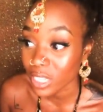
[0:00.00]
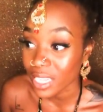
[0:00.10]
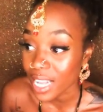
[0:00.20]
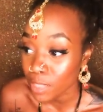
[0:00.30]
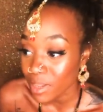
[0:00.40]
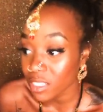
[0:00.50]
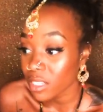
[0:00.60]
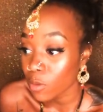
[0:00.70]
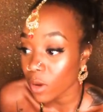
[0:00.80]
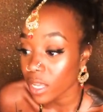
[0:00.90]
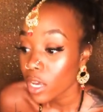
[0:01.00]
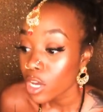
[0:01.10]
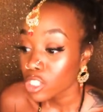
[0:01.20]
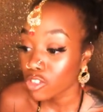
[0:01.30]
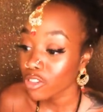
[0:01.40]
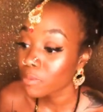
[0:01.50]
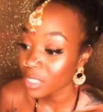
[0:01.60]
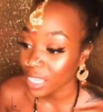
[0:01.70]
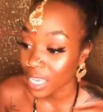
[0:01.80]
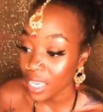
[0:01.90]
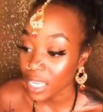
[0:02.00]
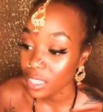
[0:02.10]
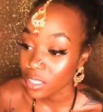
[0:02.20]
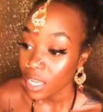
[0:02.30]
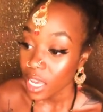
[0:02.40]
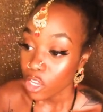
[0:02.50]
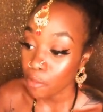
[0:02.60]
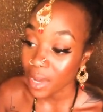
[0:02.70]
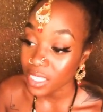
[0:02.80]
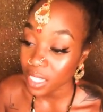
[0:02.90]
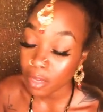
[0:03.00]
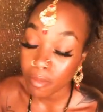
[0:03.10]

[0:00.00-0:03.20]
And that's basically what scripting is. You're basically